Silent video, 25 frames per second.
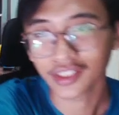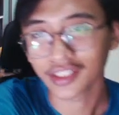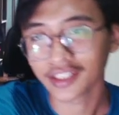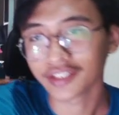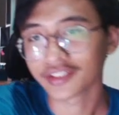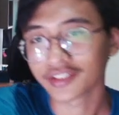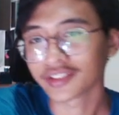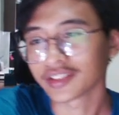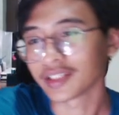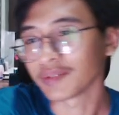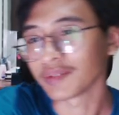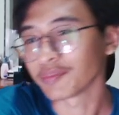
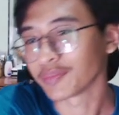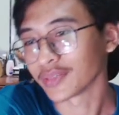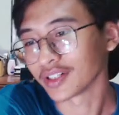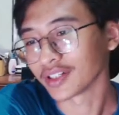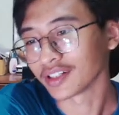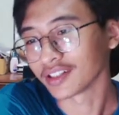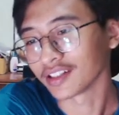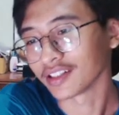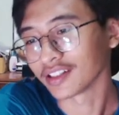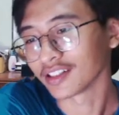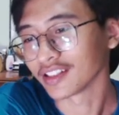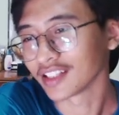
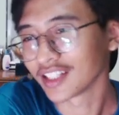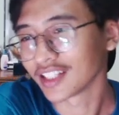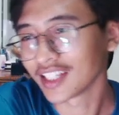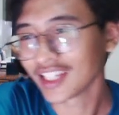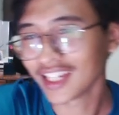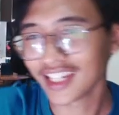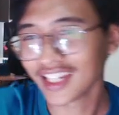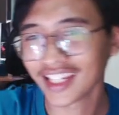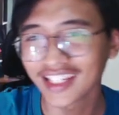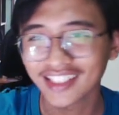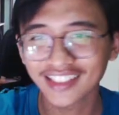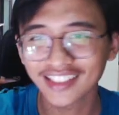simple.
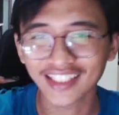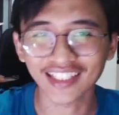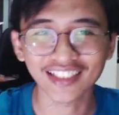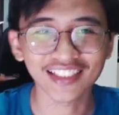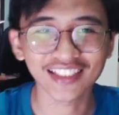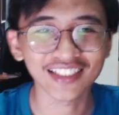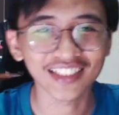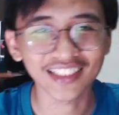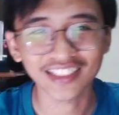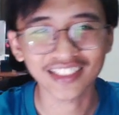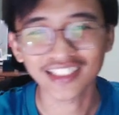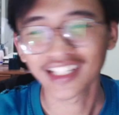That's
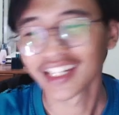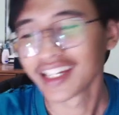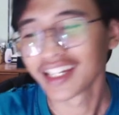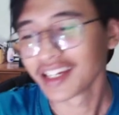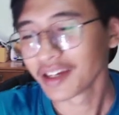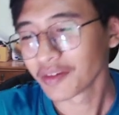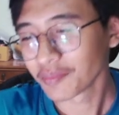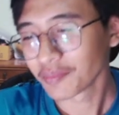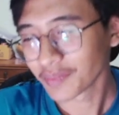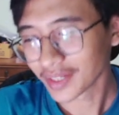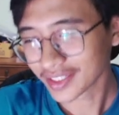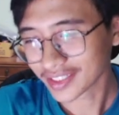just
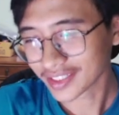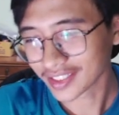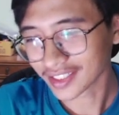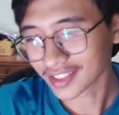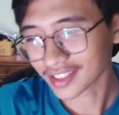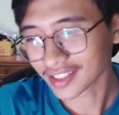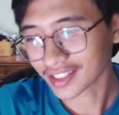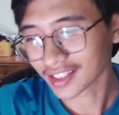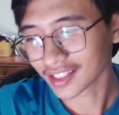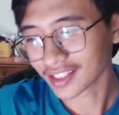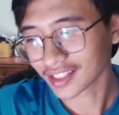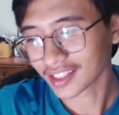
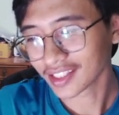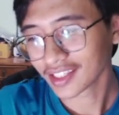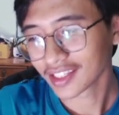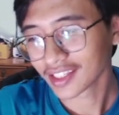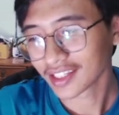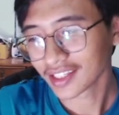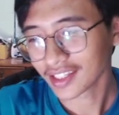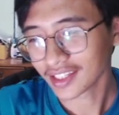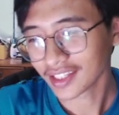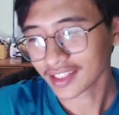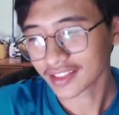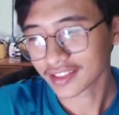basically
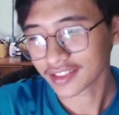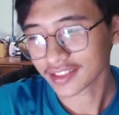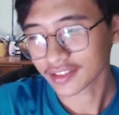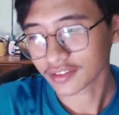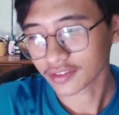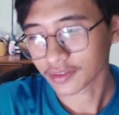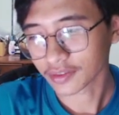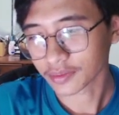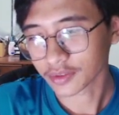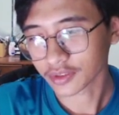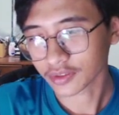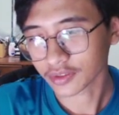it.
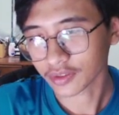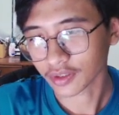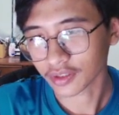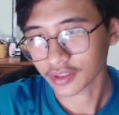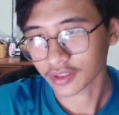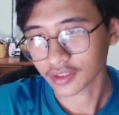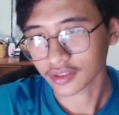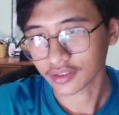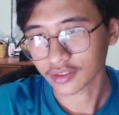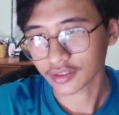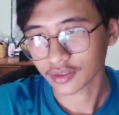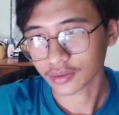So I'm just going
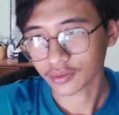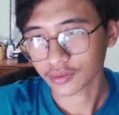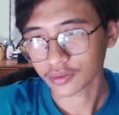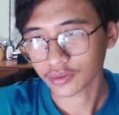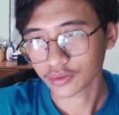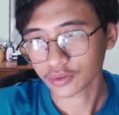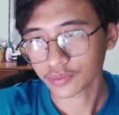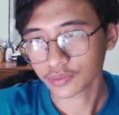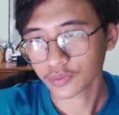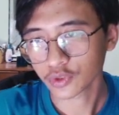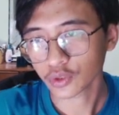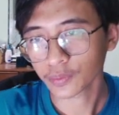into
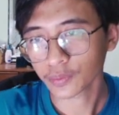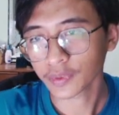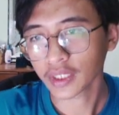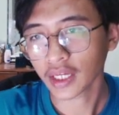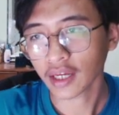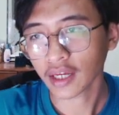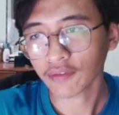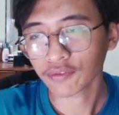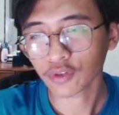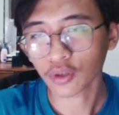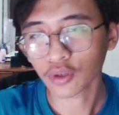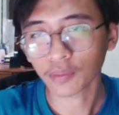zoom. So we
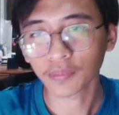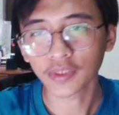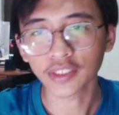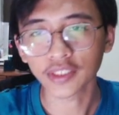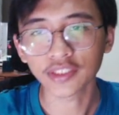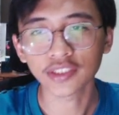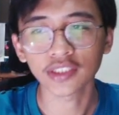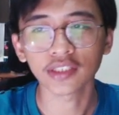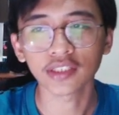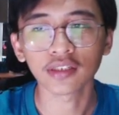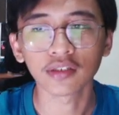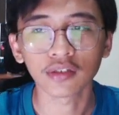have
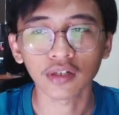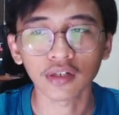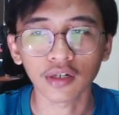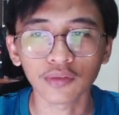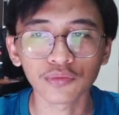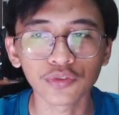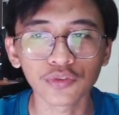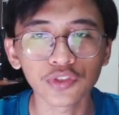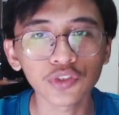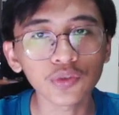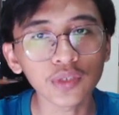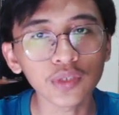completed
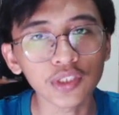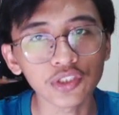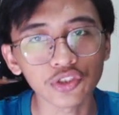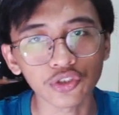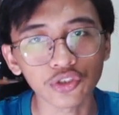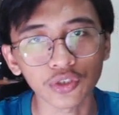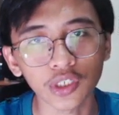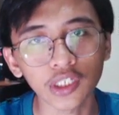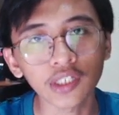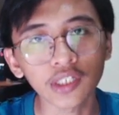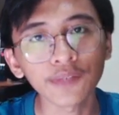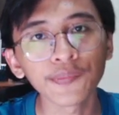around 2
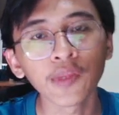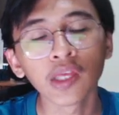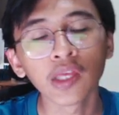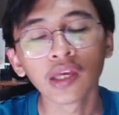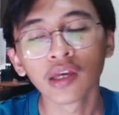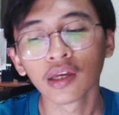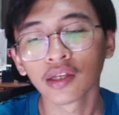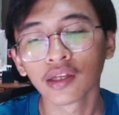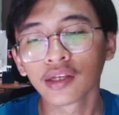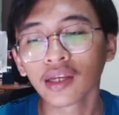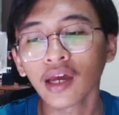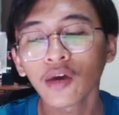interior.
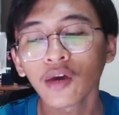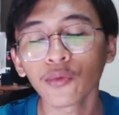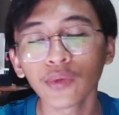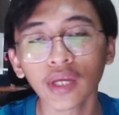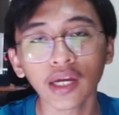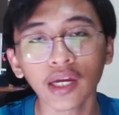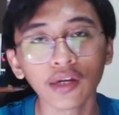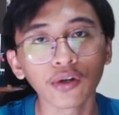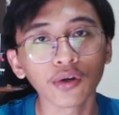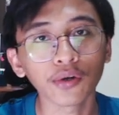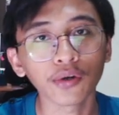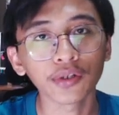Now we
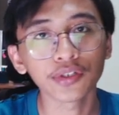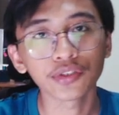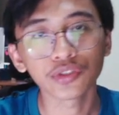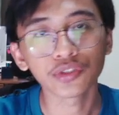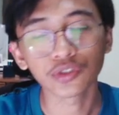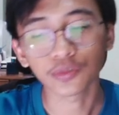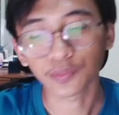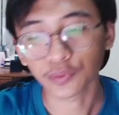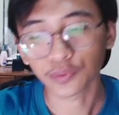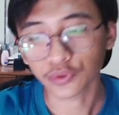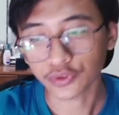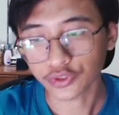are going to
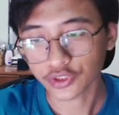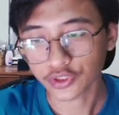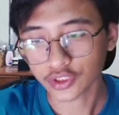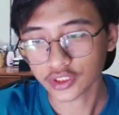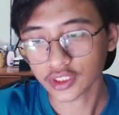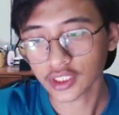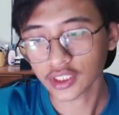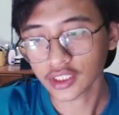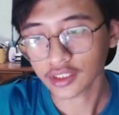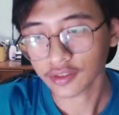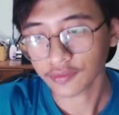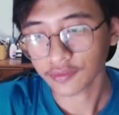
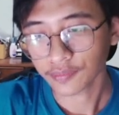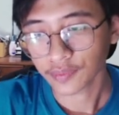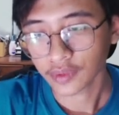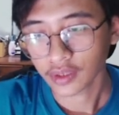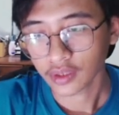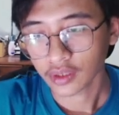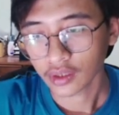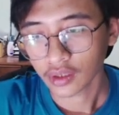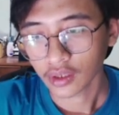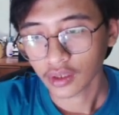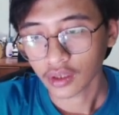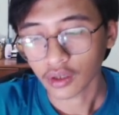proceed
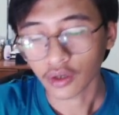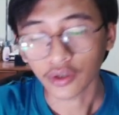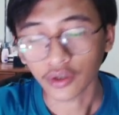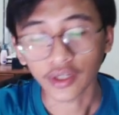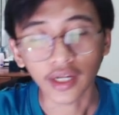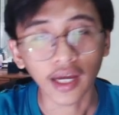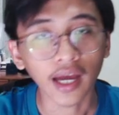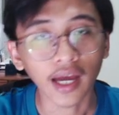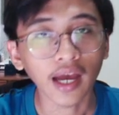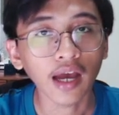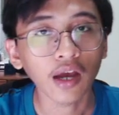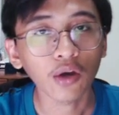on
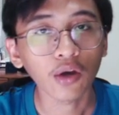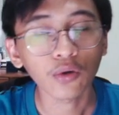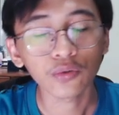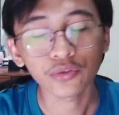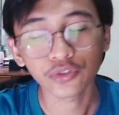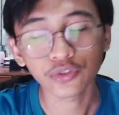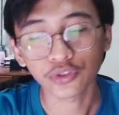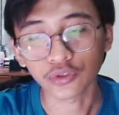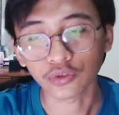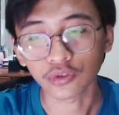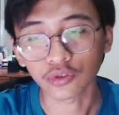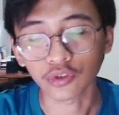how
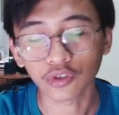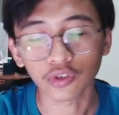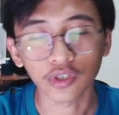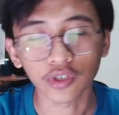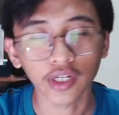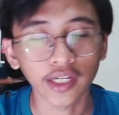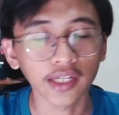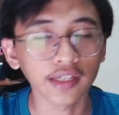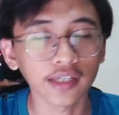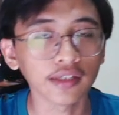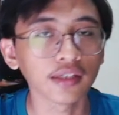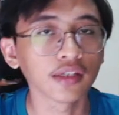to
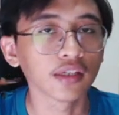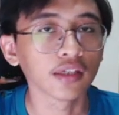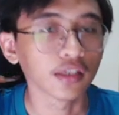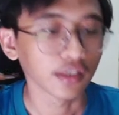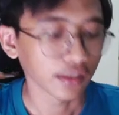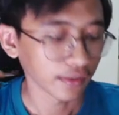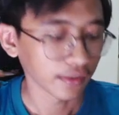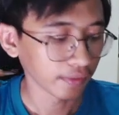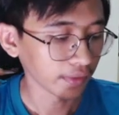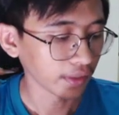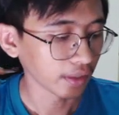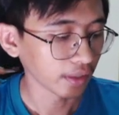create
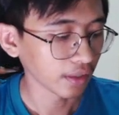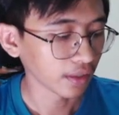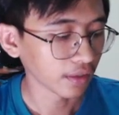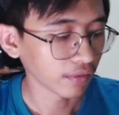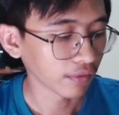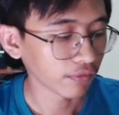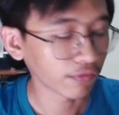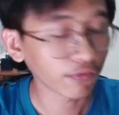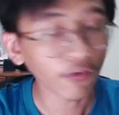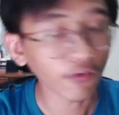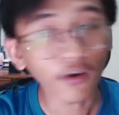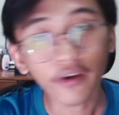the
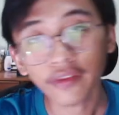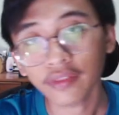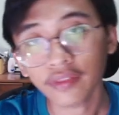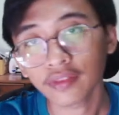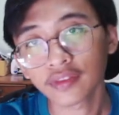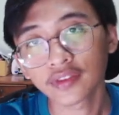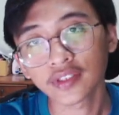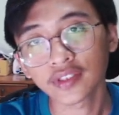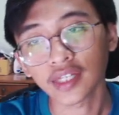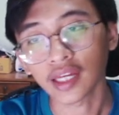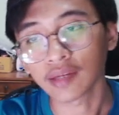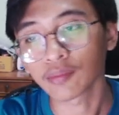4th
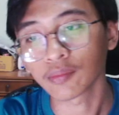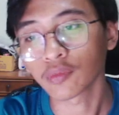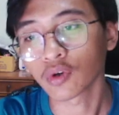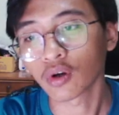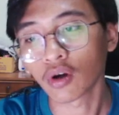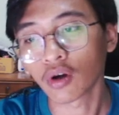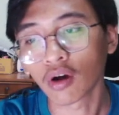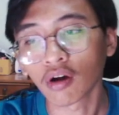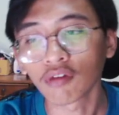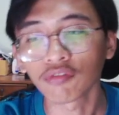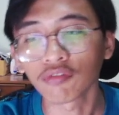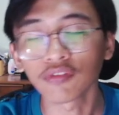type
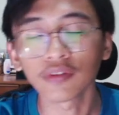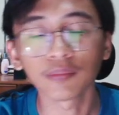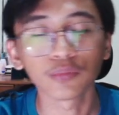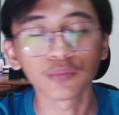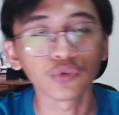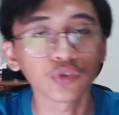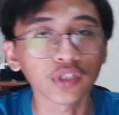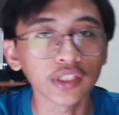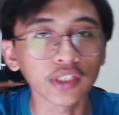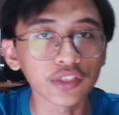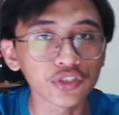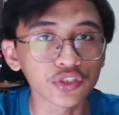of
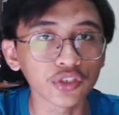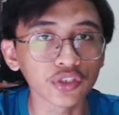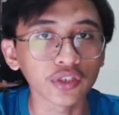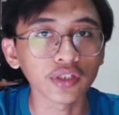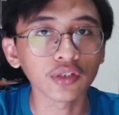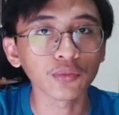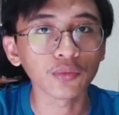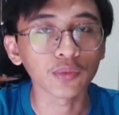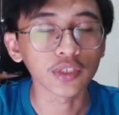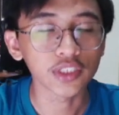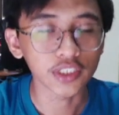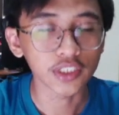book
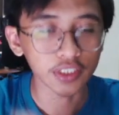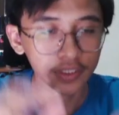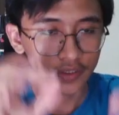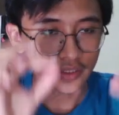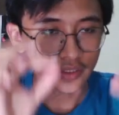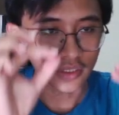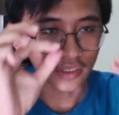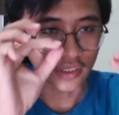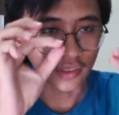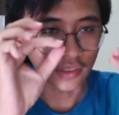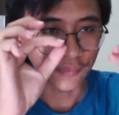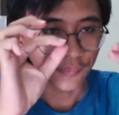interior, which is
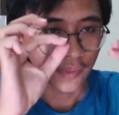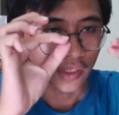the